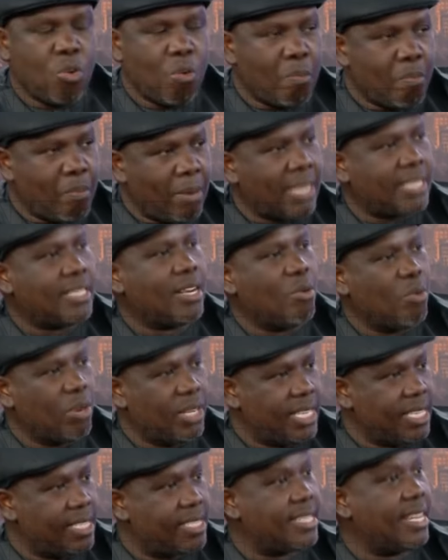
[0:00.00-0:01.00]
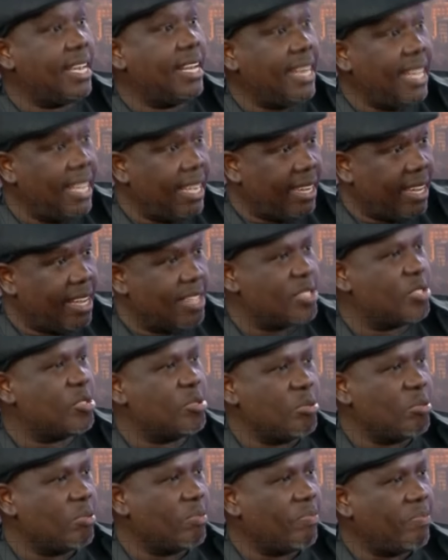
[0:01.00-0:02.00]
no matter what he said
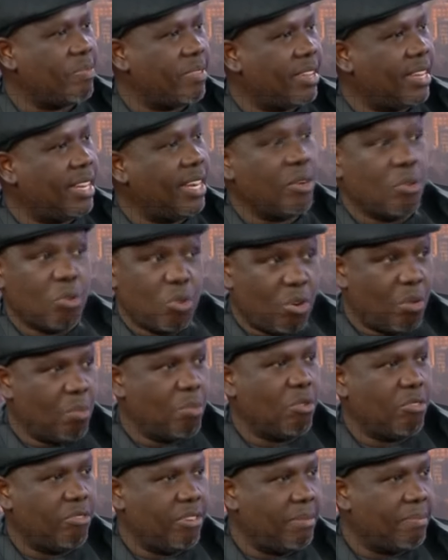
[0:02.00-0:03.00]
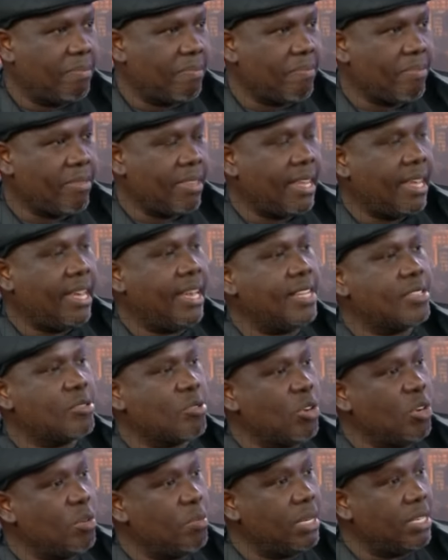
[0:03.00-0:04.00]
against you, it will not move him. He's
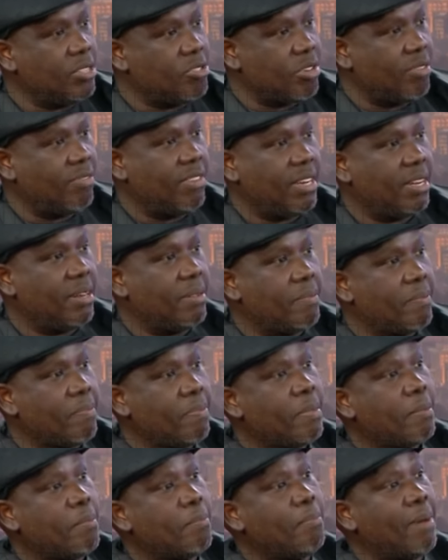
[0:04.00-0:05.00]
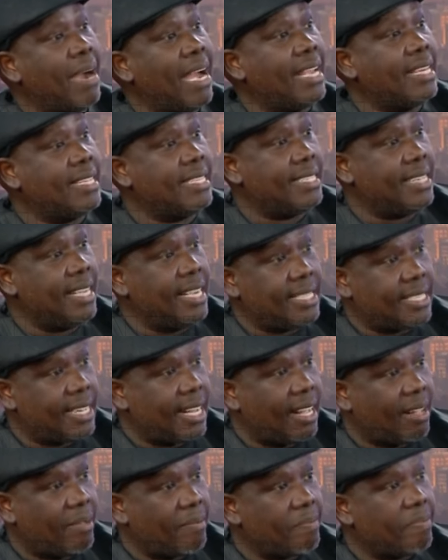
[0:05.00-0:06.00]
going to be driven by
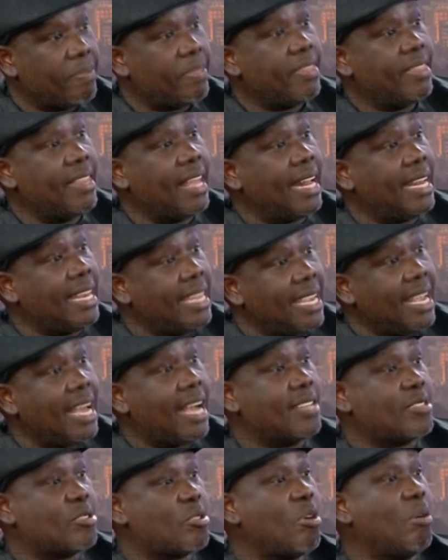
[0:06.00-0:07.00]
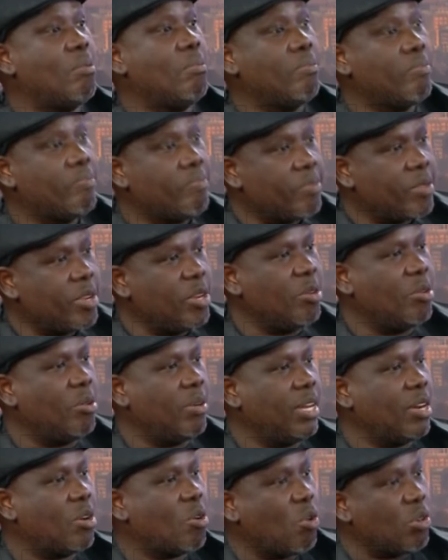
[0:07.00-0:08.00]
data that he has come,
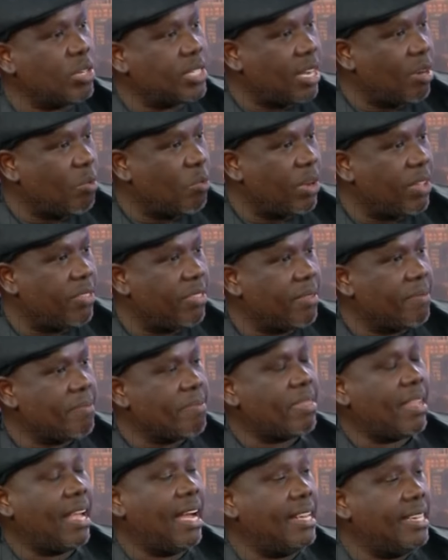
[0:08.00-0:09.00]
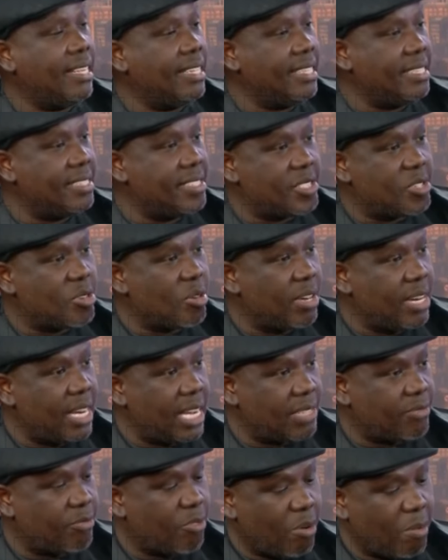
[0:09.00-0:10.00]
in contact with, and then the decision he
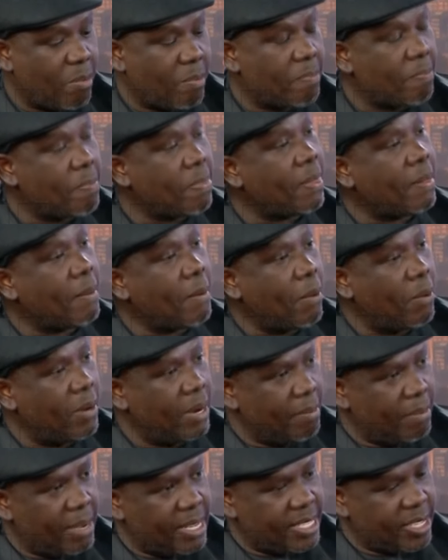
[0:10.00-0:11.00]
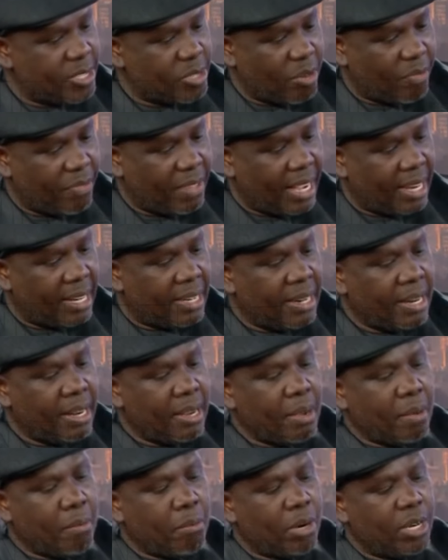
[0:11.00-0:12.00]
has formed on the basis of that.
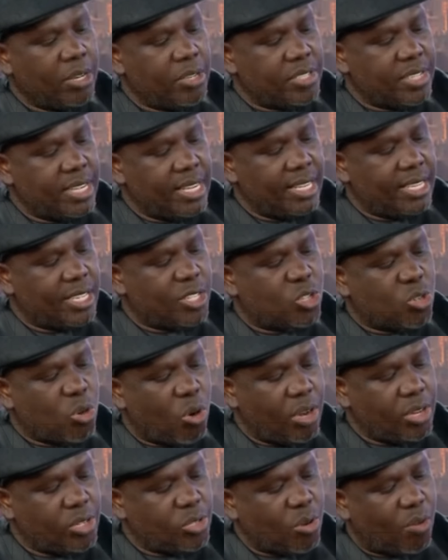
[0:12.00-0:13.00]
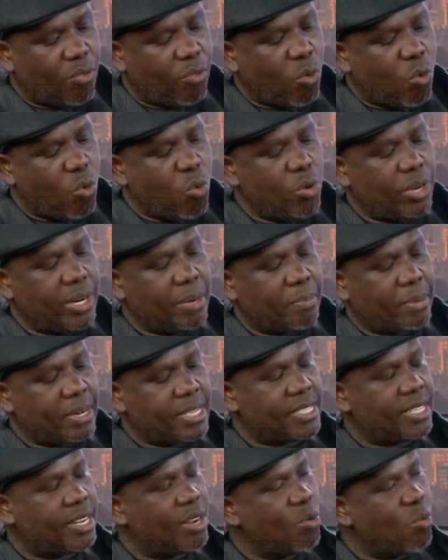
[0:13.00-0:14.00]
But you see, the choice of who the
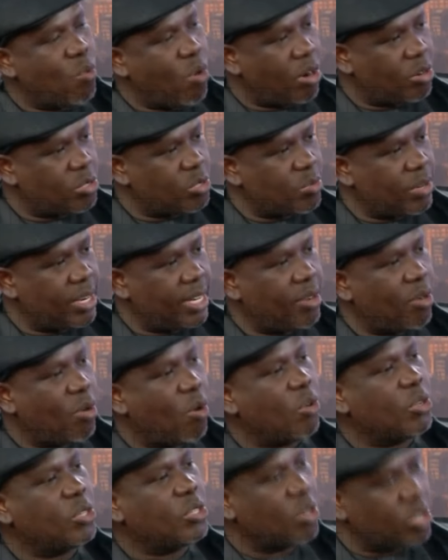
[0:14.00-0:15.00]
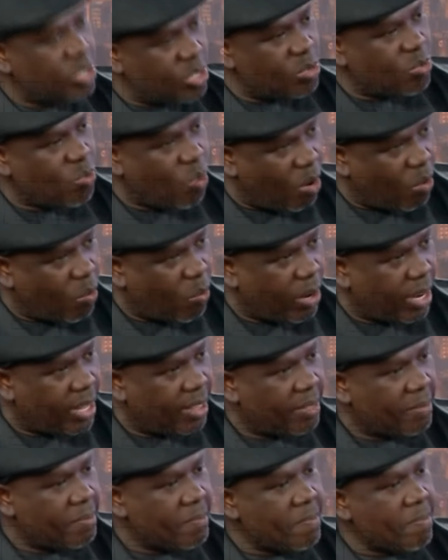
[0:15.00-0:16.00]
president works with or doesn't work
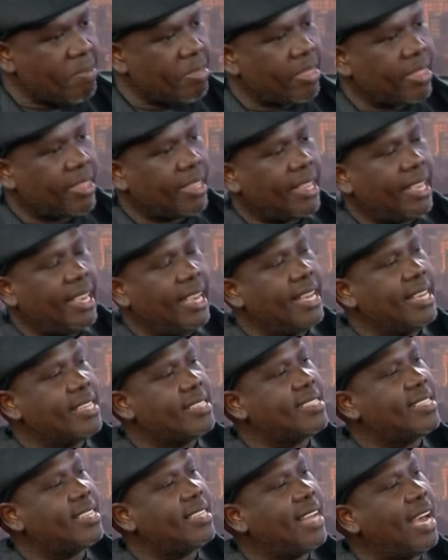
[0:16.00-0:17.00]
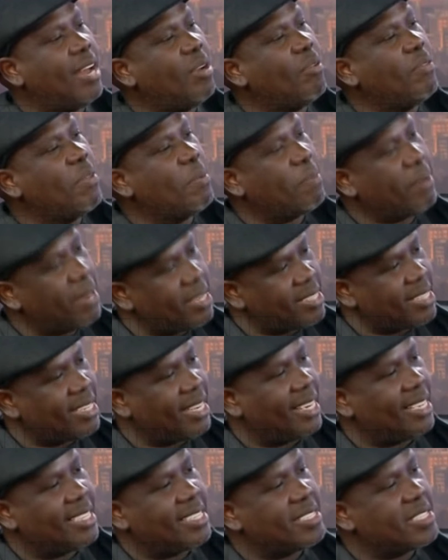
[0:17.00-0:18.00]
with is that of the
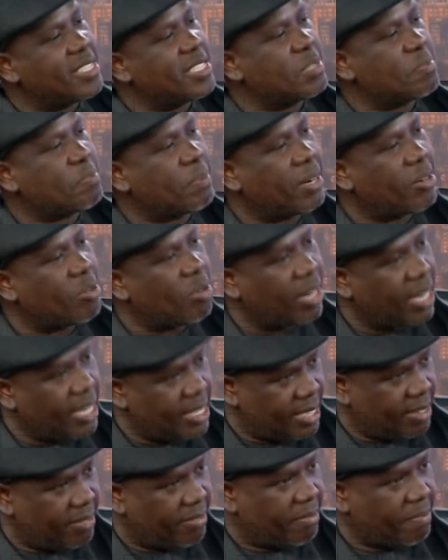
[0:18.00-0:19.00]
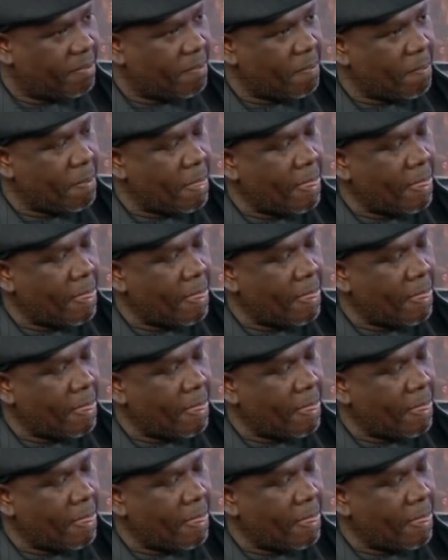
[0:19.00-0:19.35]
president. It is his prerogative.